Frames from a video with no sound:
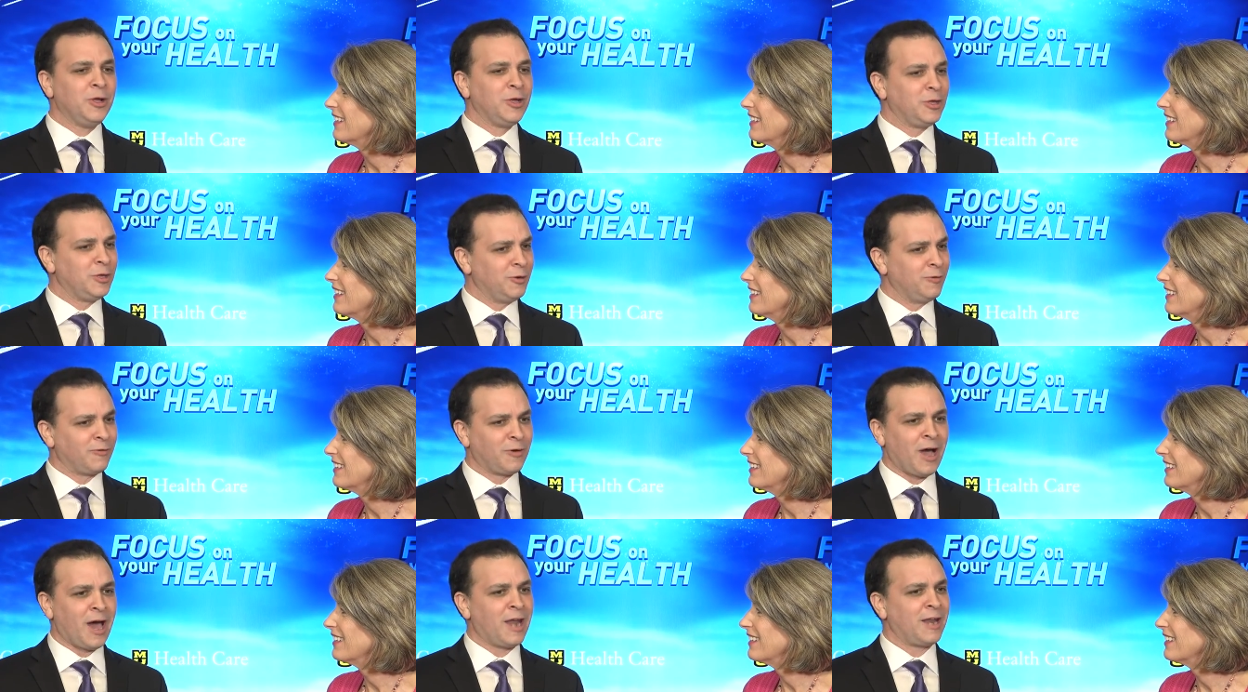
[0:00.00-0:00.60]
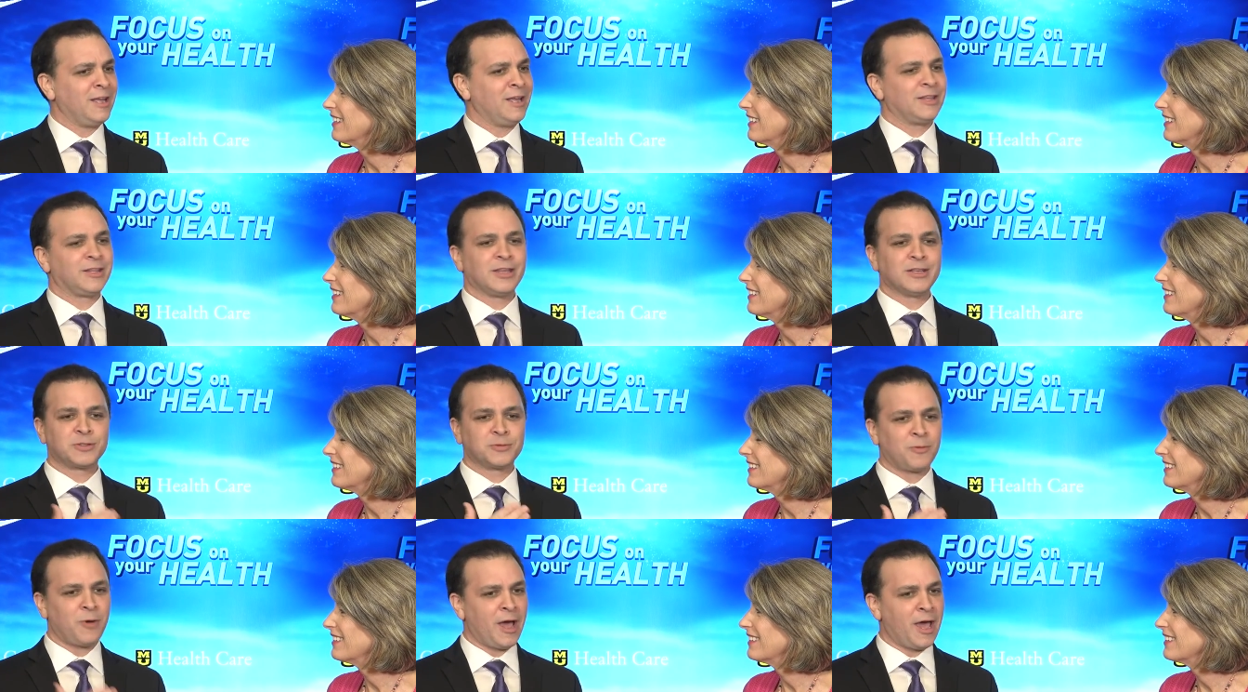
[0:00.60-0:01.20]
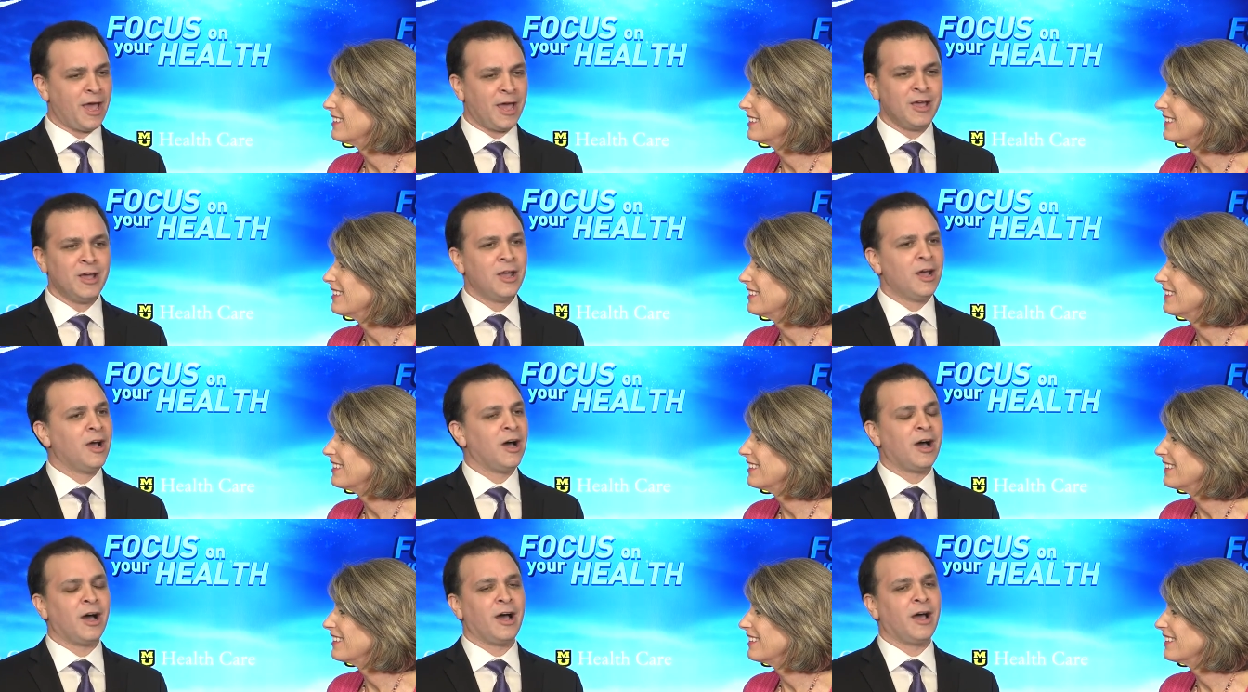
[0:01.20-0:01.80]
Speaker 1: you've got to eat this way,
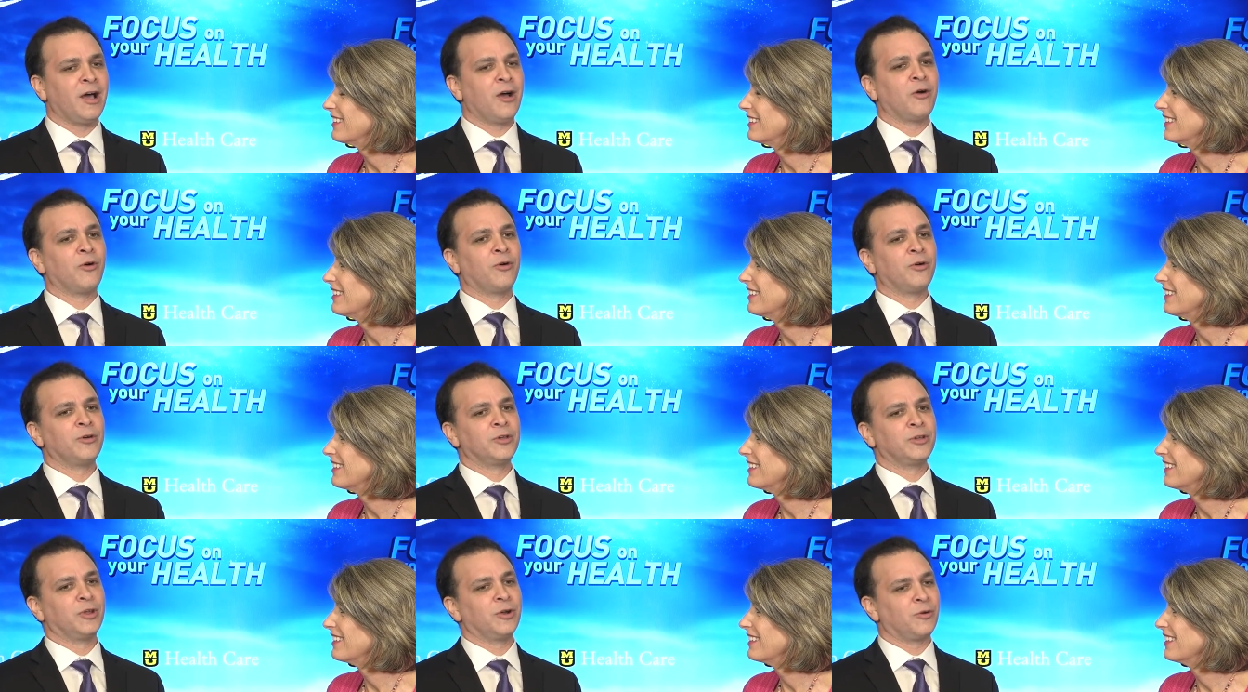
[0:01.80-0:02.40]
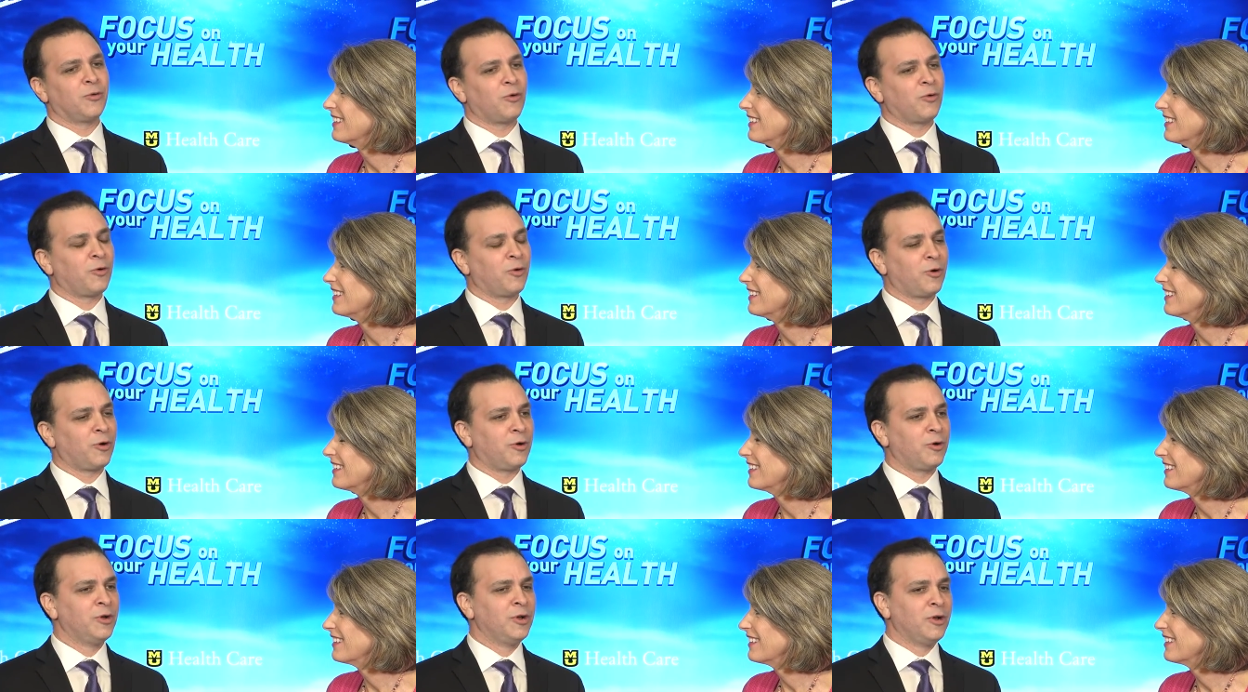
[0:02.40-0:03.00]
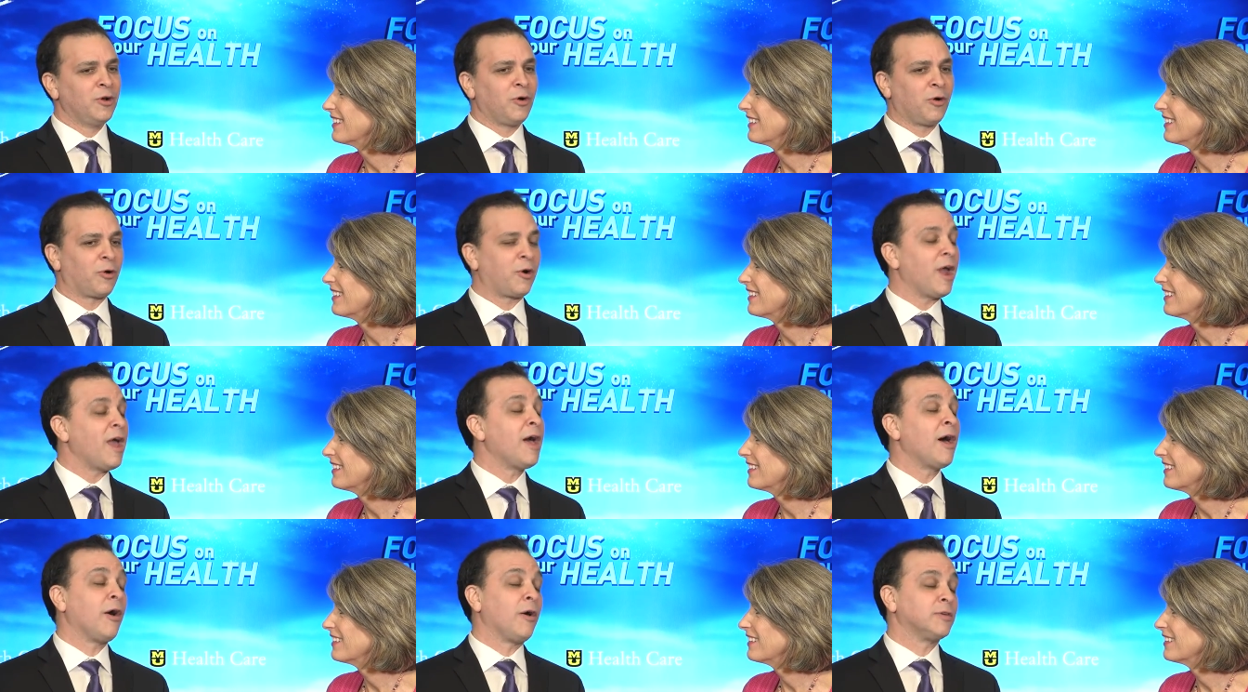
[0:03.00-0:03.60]
uh, or, you know, or, or
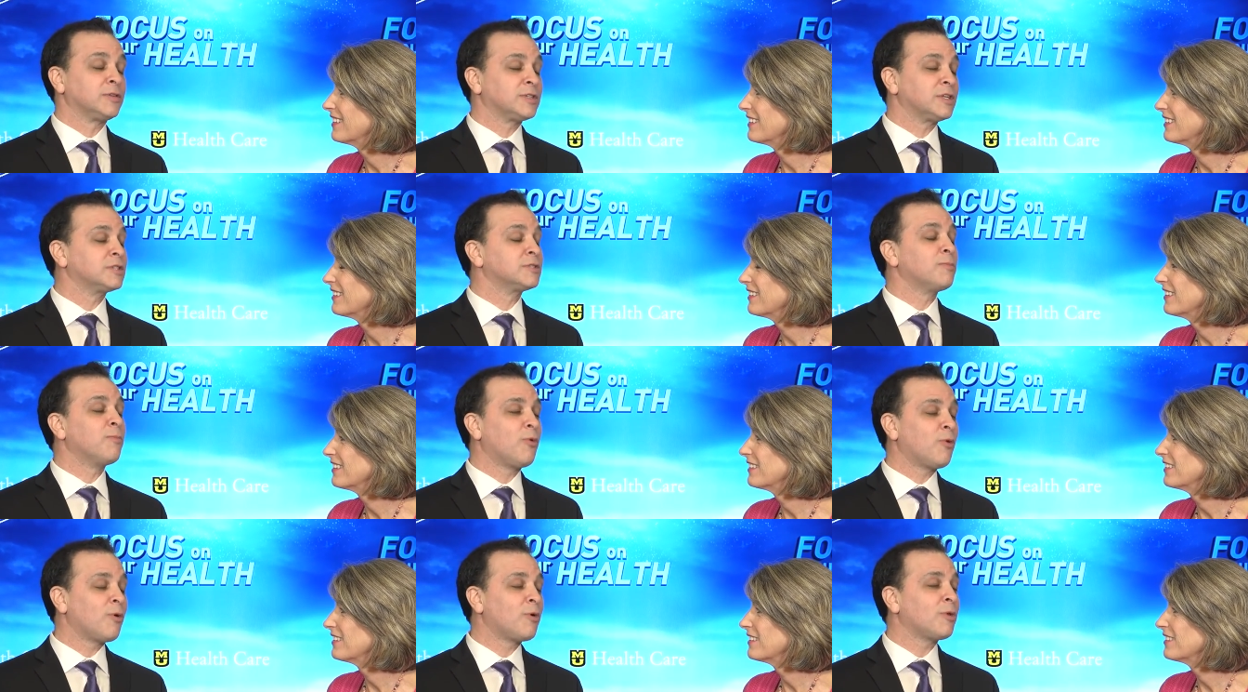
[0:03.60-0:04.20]
else. It's more